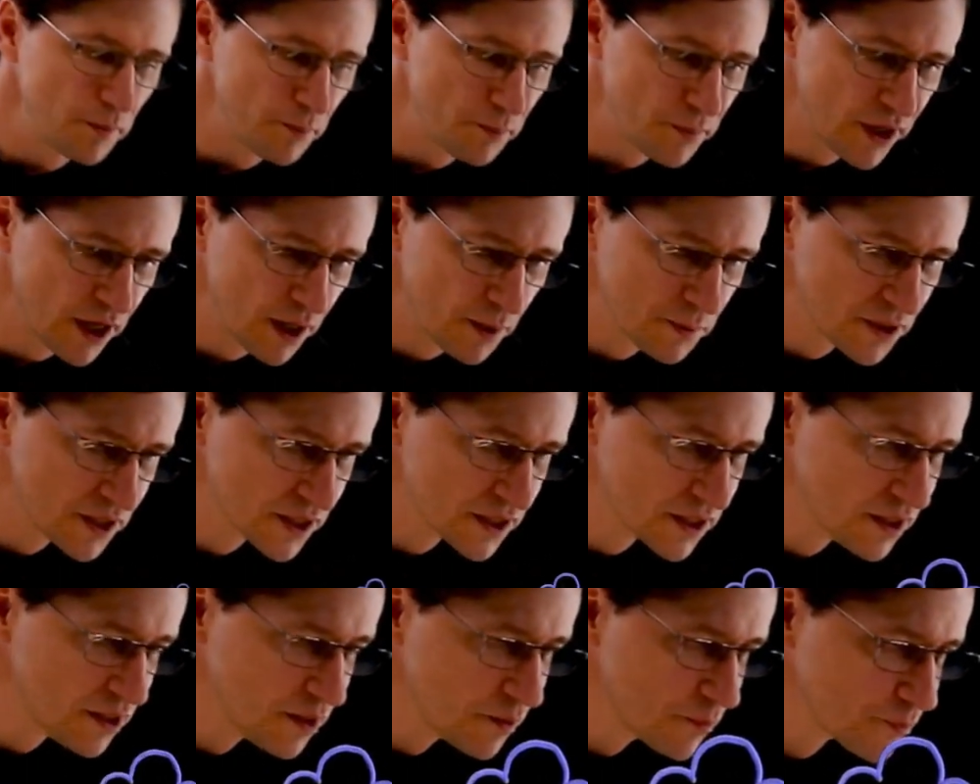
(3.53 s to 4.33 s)

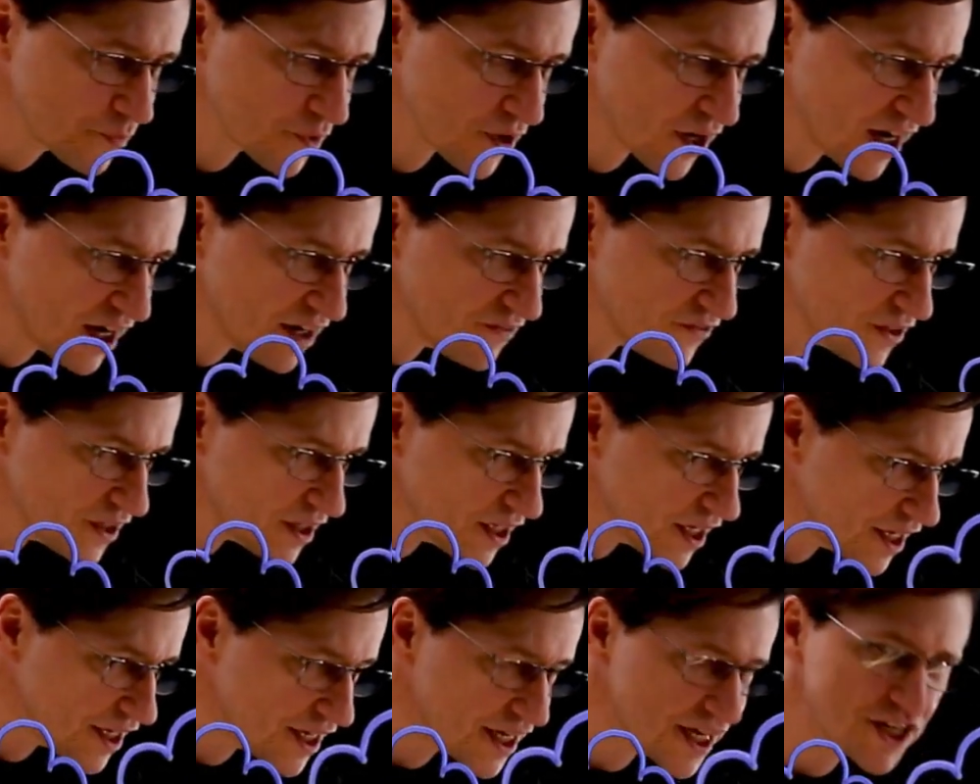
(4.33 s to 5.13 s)
public, private,
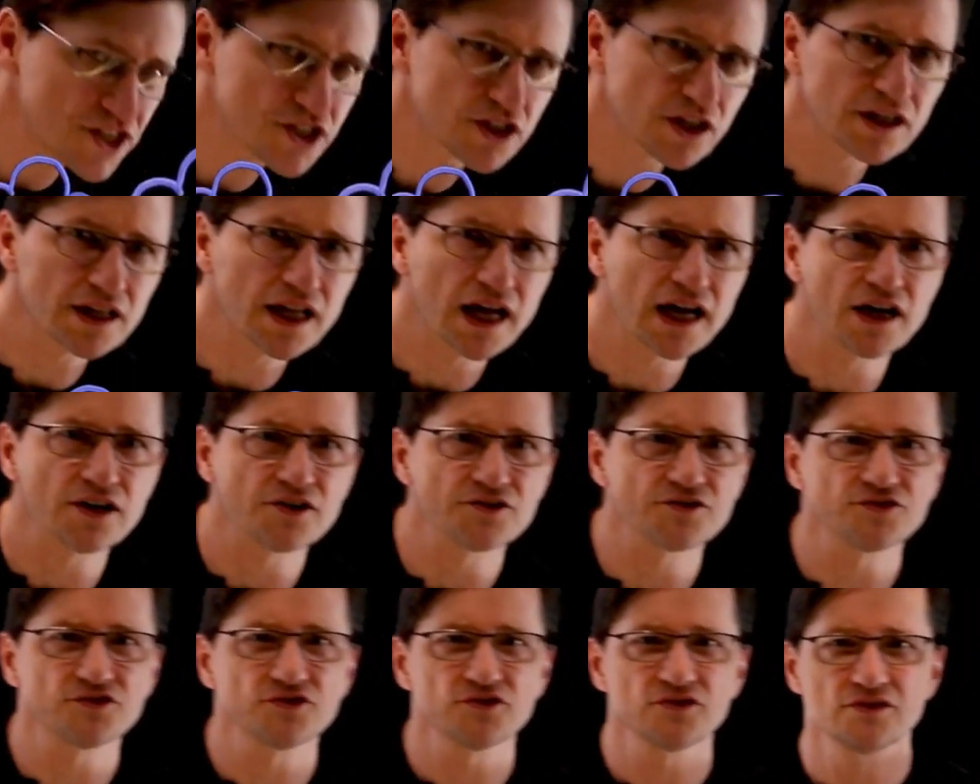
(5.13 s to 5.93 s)
and edge
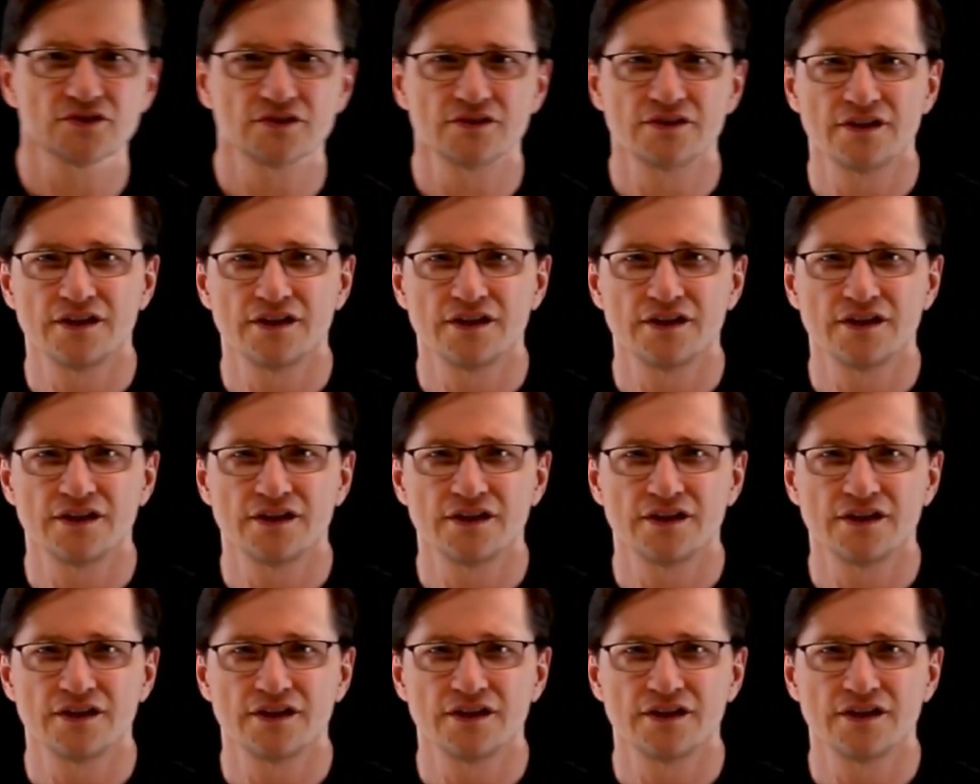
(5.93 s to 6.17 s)
clouds.